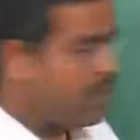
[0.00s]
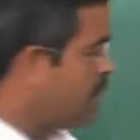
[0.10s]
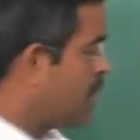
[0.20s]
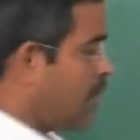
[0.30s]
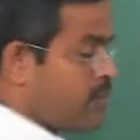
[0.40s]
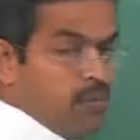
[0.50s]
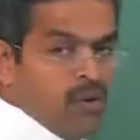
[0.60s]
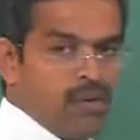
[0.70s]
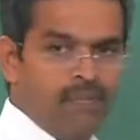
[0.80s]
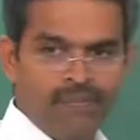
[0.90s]
with that of the
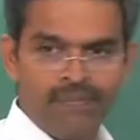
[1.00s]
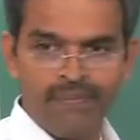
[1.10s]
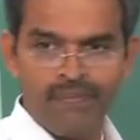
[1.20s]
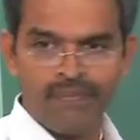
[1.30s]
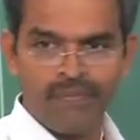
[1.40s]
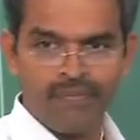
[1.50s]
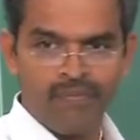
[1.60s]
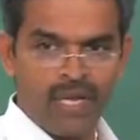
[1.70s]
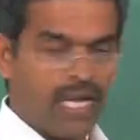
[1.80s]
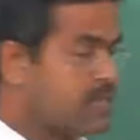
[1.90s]
bottom
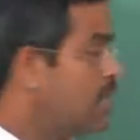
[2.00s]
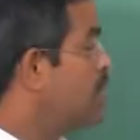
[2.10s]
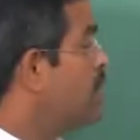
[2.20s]
whereas